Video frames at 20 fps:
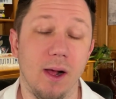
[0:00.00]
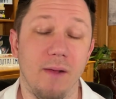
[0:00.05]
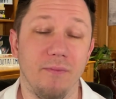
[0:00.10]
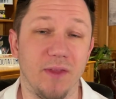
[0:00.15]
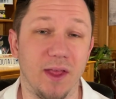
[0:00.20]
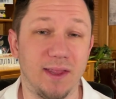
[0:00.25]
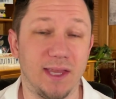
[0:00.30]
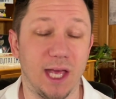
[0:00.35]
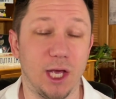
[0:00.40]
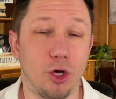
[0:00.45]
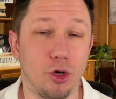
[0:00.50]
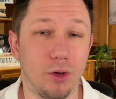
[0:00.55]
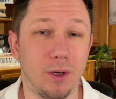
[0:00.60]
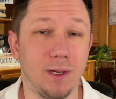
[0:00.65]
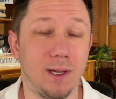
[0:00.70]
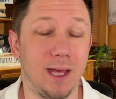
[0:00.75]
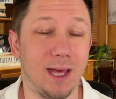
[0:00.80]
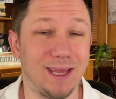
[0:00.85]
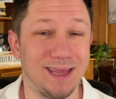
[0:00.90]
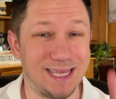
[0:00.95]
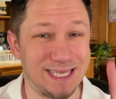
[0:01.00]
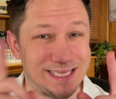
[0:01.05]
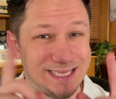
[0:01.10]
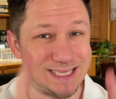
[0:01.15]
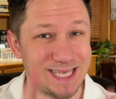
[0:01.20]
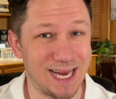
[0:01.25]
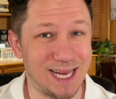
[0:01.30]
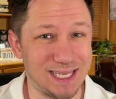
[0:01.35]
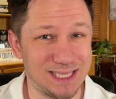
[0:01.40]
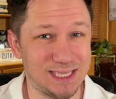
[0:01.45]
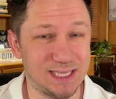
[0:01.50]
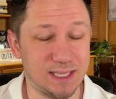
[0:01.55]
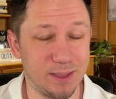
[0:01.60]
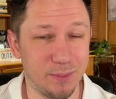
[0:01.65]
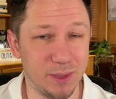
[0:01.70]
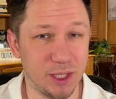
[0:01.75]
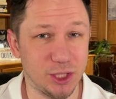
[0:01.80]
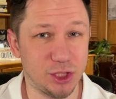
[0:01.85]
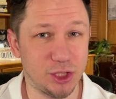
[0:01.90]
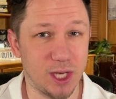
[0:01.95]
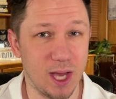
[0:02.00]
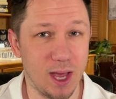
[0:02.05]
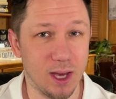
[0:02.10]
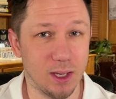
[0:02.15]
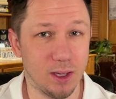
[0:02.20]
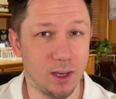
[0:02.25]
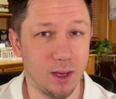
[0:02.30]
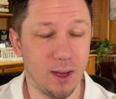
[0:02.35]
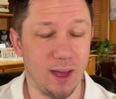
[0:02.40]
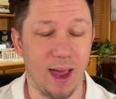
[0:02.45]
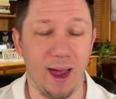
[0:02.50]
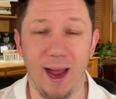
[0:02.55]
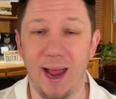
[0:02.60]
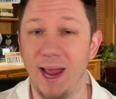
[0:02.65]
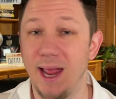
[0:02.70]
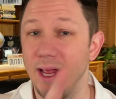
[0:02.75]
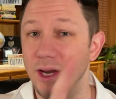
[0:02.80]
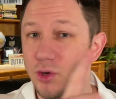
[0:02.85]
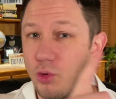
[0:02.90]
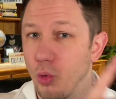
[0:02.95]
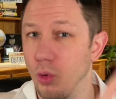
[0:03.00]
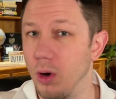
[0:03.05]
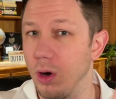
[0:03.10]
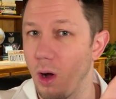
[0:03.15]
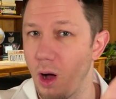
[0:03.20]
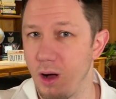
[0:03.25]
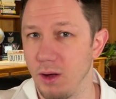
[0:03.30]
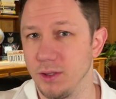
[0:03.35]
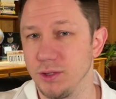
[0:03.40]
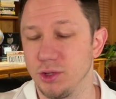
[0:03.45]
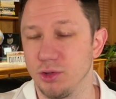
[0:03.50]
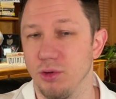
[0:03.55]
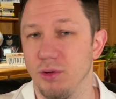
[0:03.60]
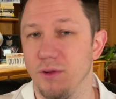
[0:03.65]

that they could get the second stimulus check and or also